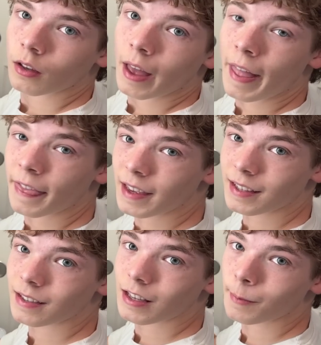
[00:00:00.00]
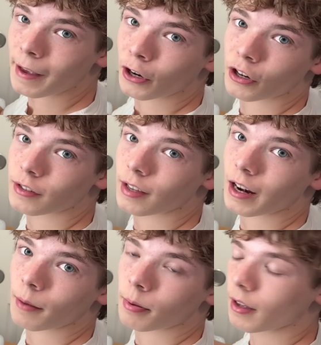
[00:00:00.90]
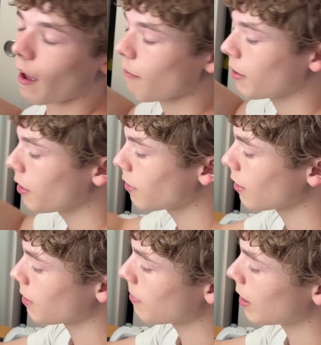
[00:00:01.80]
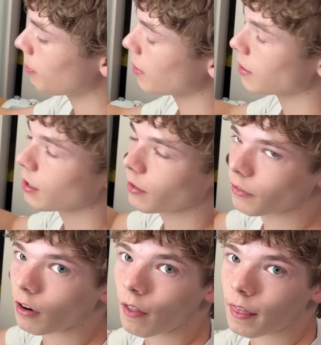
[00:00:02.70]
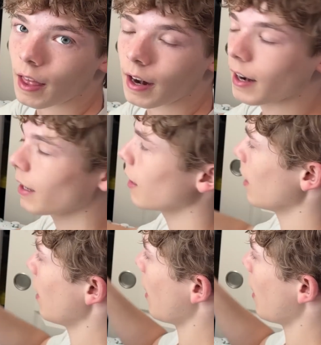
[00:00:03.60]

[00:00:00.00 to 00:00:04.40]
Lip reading: And this is my current setup. I've been using this mini PC for all the editing